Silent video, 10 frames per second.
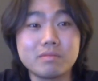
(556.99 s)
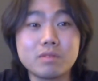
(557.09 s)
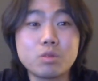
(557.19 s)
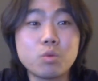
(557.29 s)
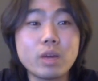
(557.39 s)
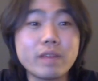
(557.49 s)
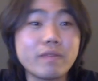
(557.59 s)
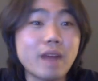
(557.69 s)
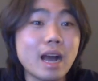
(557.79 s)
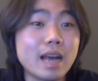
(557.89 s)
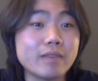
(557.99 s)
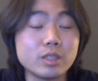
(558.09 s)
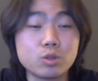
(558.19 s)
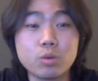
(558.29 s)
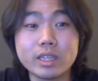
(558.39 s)
25
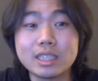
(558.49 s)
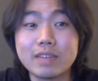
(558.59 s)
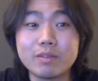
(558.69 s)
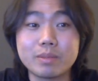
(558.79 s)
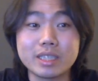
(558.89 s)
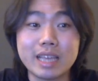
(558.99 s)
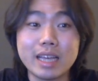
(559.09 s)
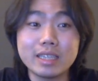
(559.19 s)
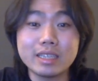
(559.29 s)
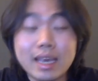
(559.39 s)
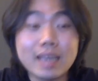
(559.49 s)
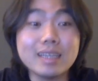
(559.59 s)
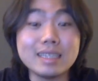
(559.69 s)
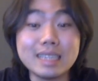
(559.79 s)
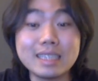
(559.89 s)
to 27%.
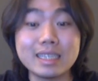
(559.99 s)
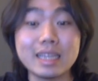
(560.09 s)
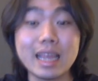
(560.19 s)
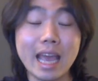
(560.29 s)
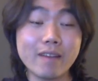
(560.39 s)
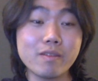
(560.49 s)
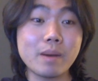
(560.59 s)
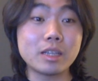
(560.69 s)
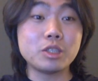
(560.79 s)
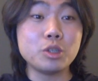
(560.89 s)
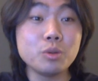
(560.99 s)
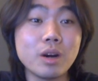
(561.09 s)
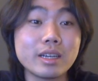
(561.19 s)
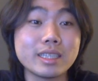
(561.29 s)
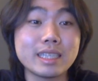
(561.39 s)
In addition, they have about
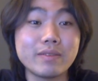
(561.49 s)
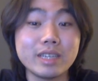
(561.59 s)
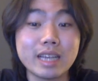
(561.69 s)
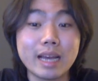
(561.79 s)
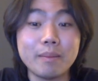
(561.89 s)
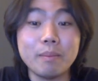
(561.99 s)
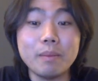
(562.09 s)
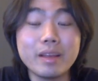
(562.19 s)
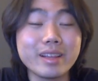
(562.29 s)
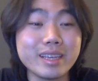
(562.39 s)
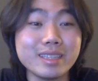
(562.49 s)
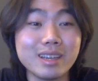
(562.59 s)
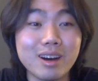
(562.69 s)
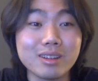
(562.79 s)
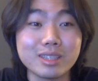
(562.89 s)
$279 million
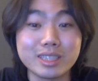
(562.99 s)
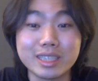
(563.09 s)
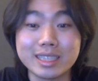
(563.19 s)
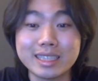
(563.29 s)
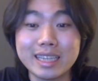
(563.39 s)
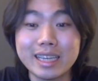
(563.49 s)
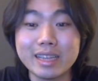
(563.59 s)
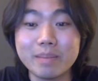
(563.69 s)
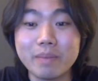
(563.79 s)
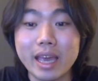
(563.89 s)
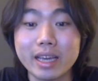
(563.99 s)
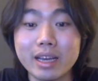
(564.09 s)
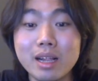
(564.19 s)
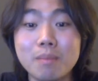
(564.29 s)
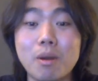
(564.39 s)
just sitting in the
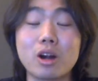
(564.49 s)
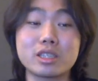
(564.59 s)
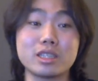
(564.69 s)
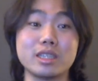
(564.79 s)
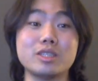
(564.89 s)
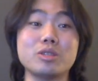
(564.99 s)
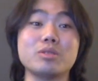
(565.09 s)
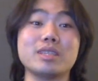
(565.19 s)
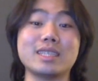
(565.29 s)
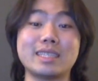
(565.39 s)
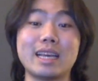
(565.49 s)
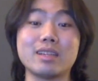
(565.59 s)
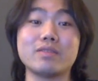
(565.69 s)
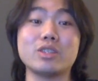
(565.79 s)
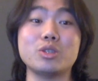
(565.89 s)
bank, partially due to the
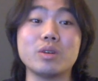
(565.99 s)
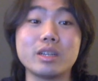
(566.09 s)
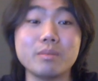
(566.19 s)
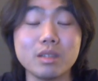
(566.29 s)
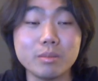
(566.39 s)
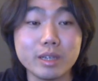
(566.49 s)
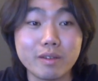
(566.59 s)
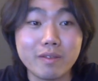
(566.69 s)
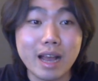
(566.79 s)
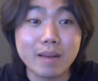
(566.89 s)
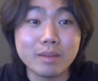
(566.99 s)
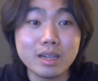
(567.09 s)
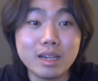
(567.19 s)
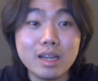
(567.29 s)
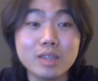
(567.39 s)
sale of the 200mm fab.
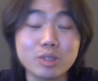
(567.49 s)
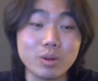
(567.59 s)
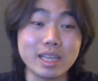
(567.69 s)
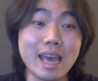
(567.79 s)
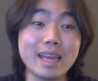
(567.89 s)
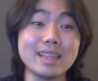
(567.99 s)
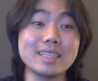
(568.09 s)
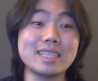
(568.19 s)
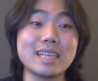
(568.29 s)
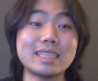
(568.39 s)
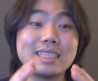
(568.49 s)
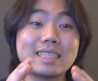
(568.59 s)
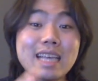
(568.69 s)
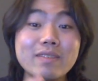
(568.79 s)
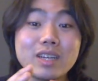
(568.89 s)
So again, this is a
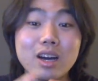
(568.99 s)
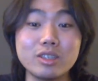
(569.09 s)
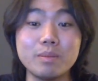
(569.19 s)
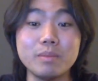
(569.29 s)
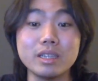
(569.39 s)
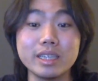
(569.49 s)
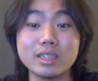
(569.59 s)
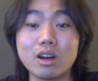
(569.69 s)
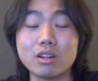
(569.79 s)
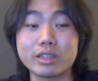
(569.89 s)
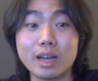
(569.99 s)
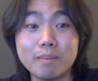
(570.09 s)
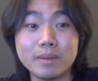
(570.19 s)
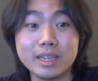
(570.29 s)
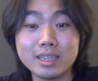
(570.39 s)
$700 million
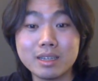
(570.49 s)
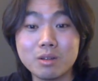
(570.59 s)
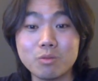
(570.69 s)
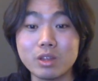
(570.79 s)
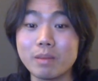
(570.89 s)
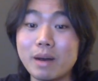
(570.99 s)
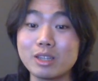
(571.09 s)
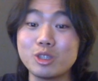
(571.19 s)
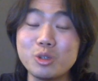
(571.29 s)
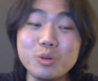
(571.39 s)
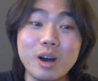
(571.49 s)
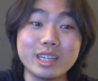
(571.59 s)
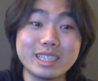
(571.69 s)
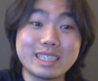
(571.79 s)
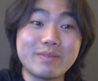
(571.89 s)
company with about
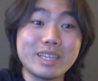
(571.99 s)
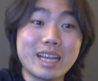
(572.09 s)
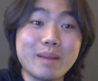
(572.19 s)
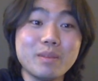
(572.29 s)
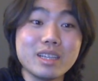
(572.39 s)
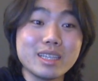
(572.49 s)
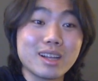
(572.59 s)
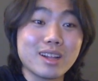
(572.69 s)
$279 million